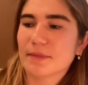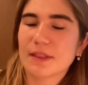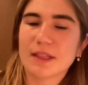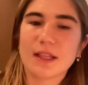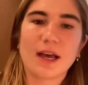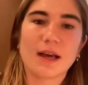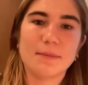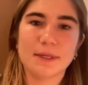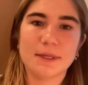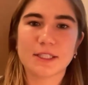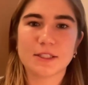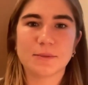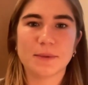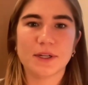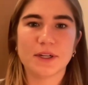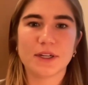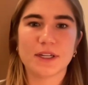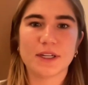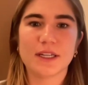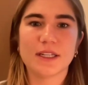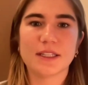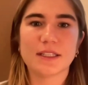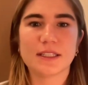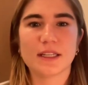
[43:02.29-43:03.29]
lab
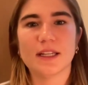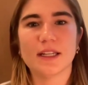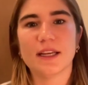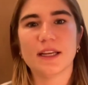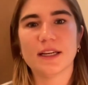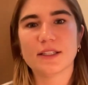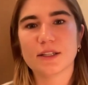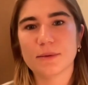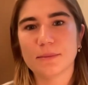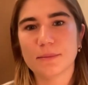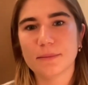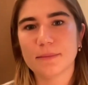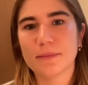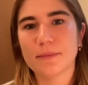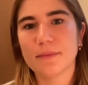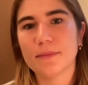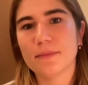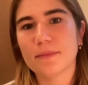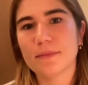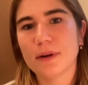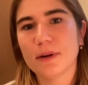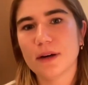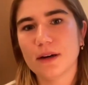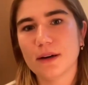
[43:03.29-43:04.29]
experience and like some
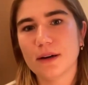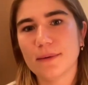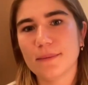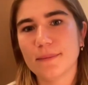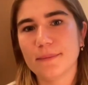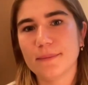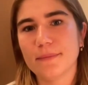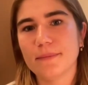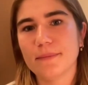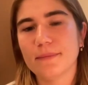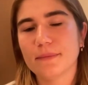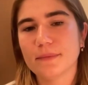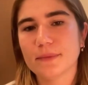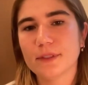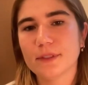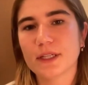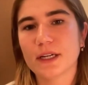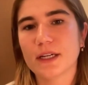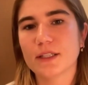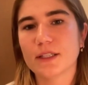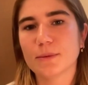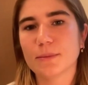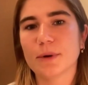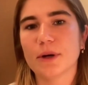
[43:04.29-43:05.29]

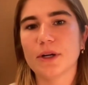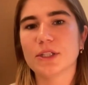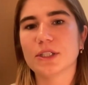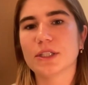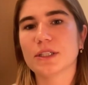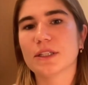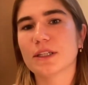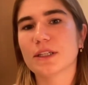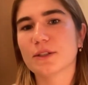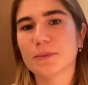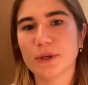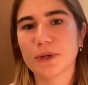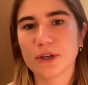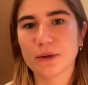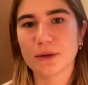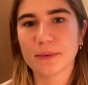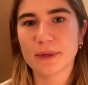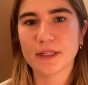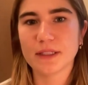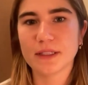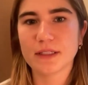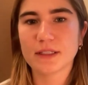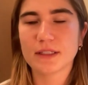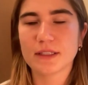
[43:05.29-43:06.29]
science project
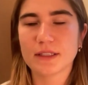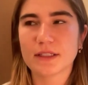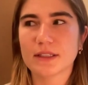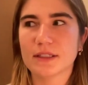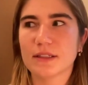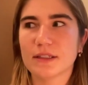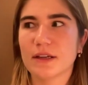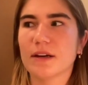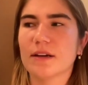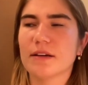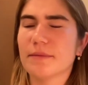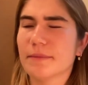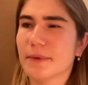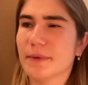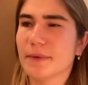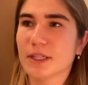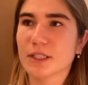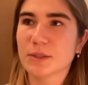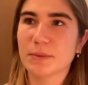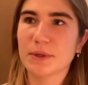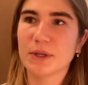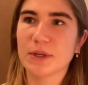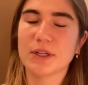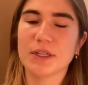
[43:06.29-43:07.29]

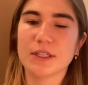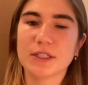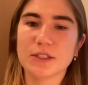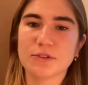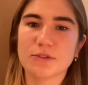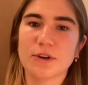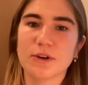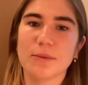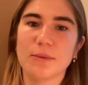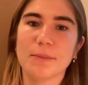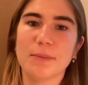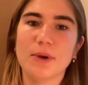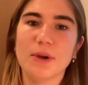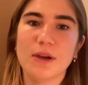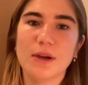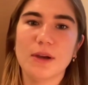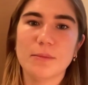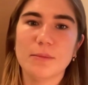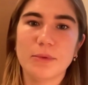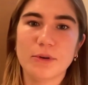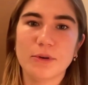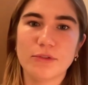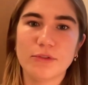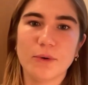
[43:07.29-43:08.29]
experience from
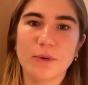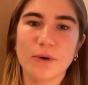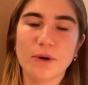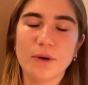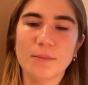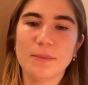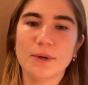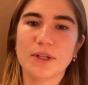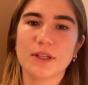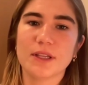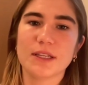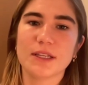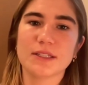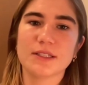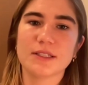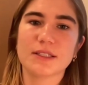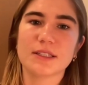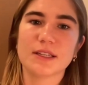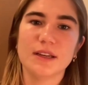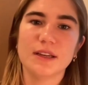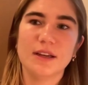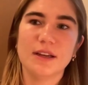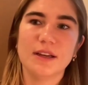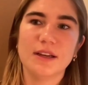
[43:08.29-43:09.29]
before, but this
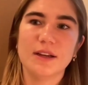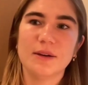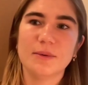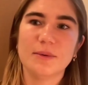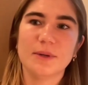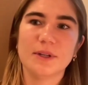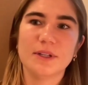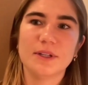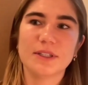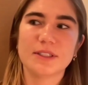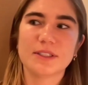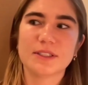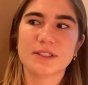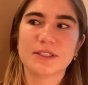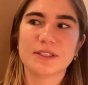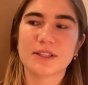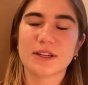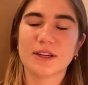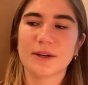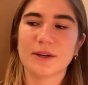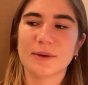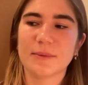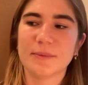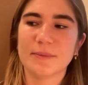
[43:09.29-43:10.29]
was
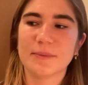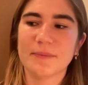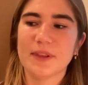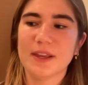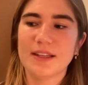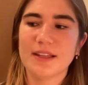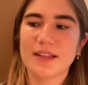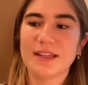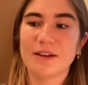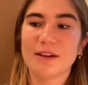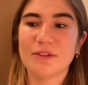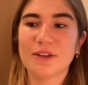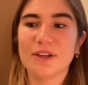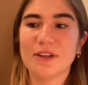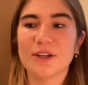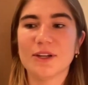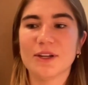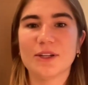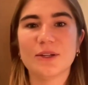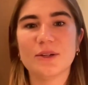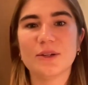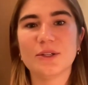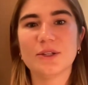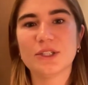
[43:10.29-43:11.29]
definitely a
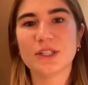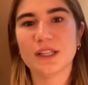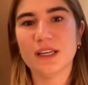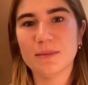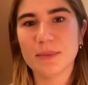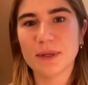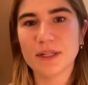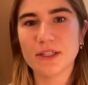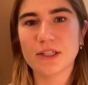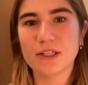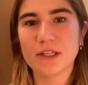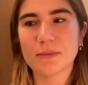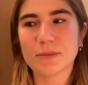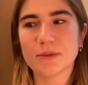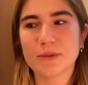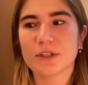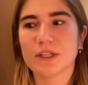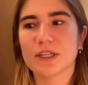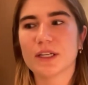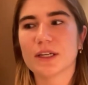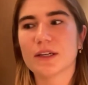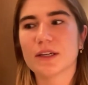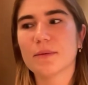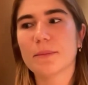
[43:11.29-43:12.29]
huge leap in terms of
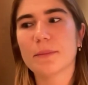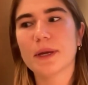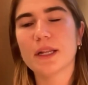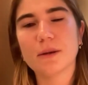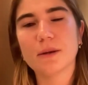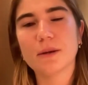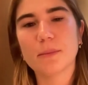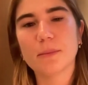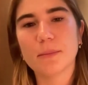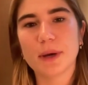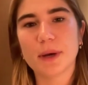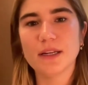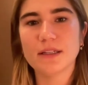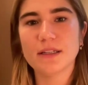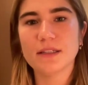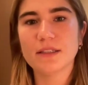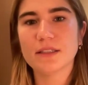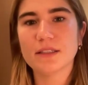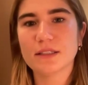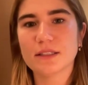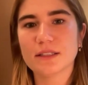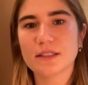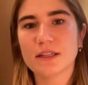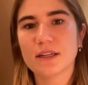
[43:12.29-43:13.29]
like
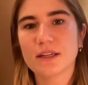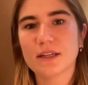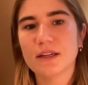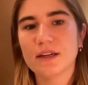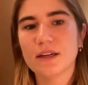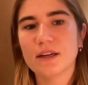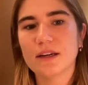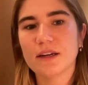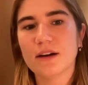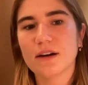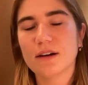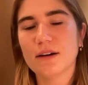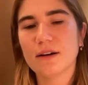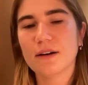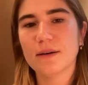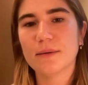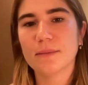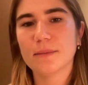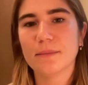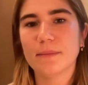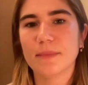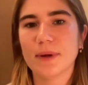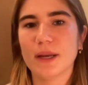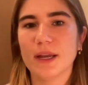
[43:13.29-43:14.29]
independence
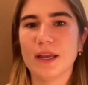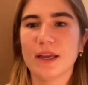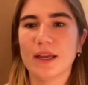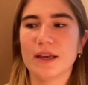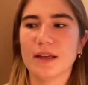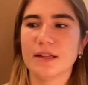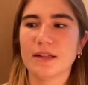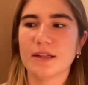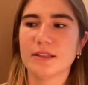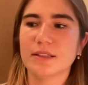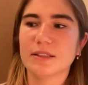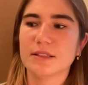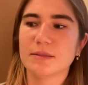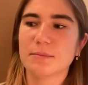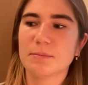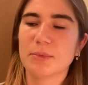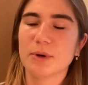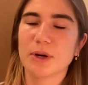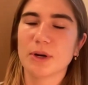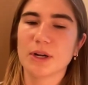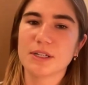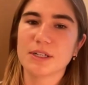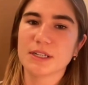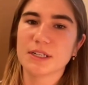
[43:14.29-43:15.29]
and
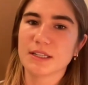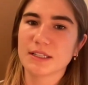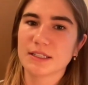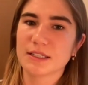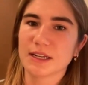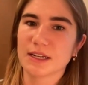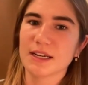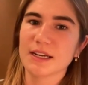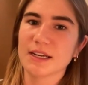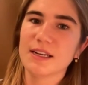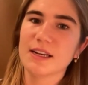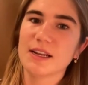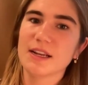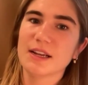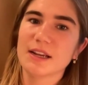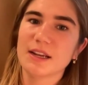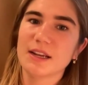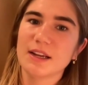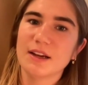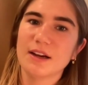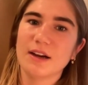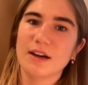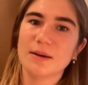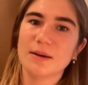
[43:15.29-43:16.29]
project design.
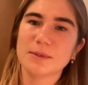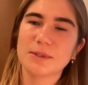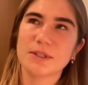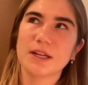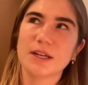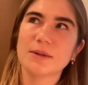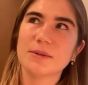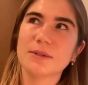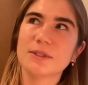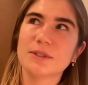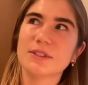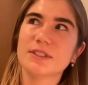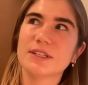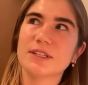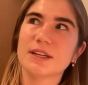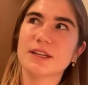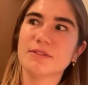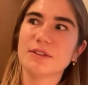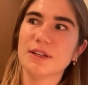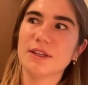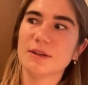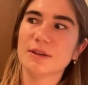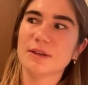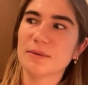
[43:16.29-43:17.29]
So that was
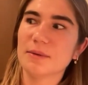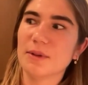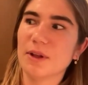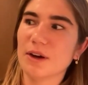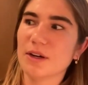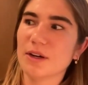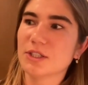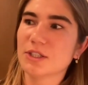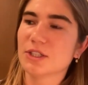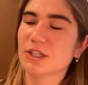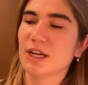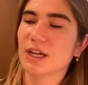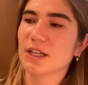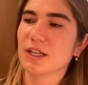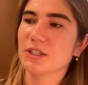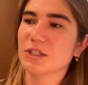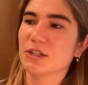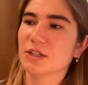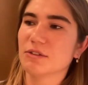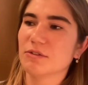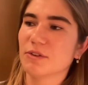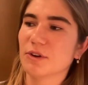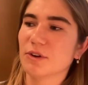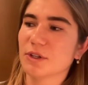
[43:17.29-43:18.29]
definitely a large
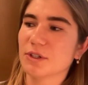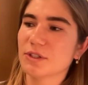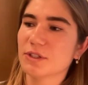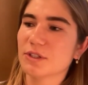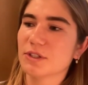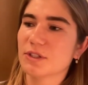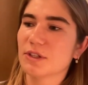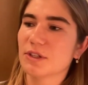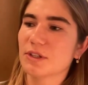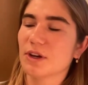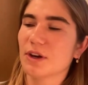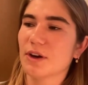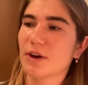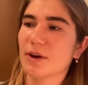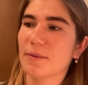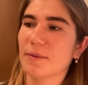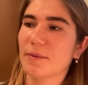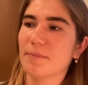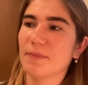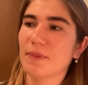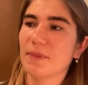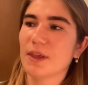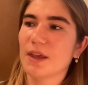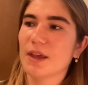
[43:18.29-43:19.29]
challenge at first.
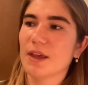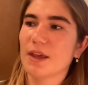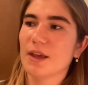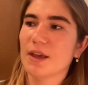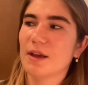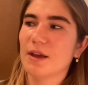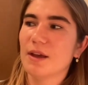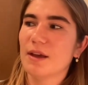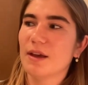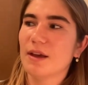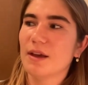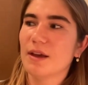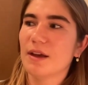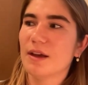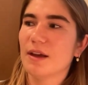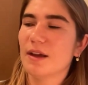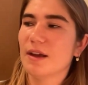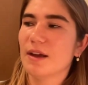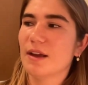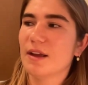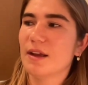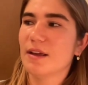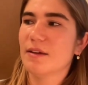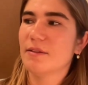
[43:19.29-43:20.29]

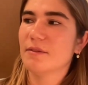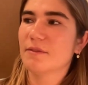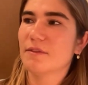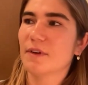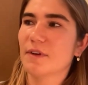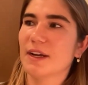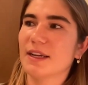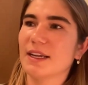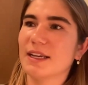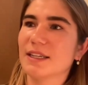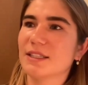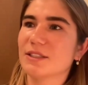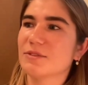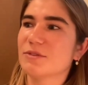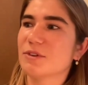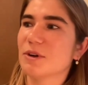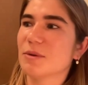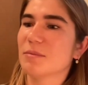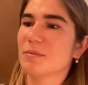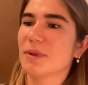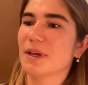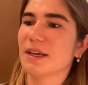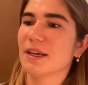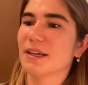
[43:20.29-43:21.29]
I guess
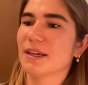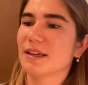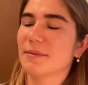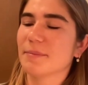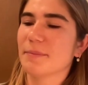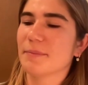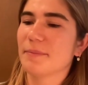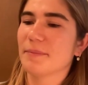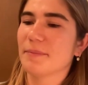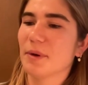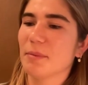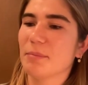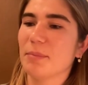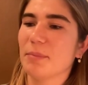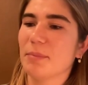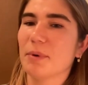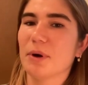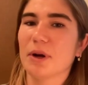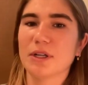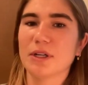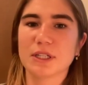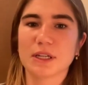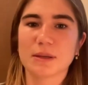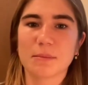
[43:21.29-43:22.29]
from like a
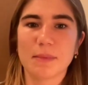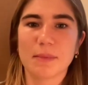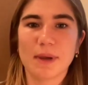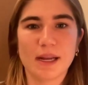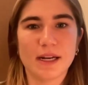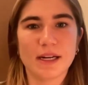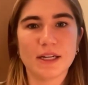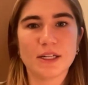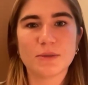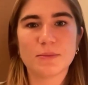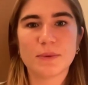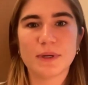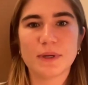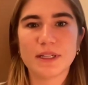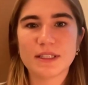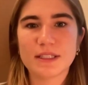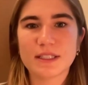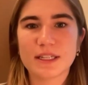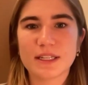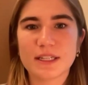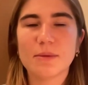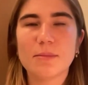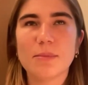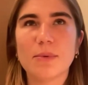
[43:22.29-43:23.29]
project management
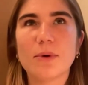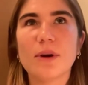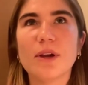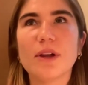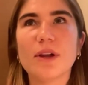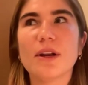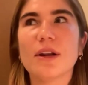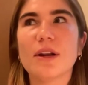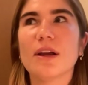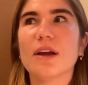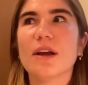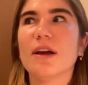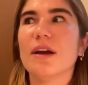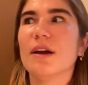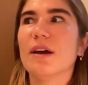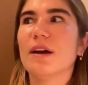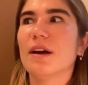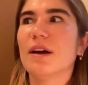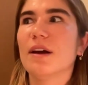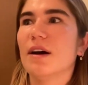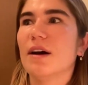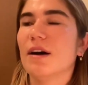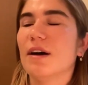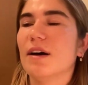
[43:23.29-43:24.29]
standpoint.
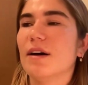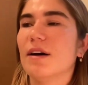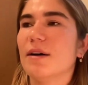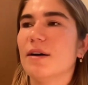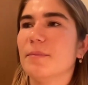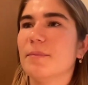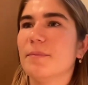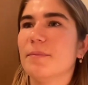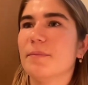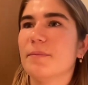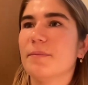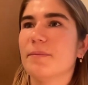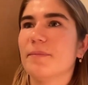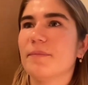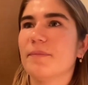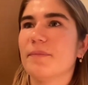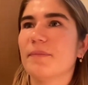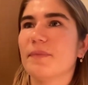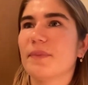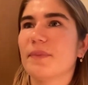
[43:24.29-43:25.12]
Um,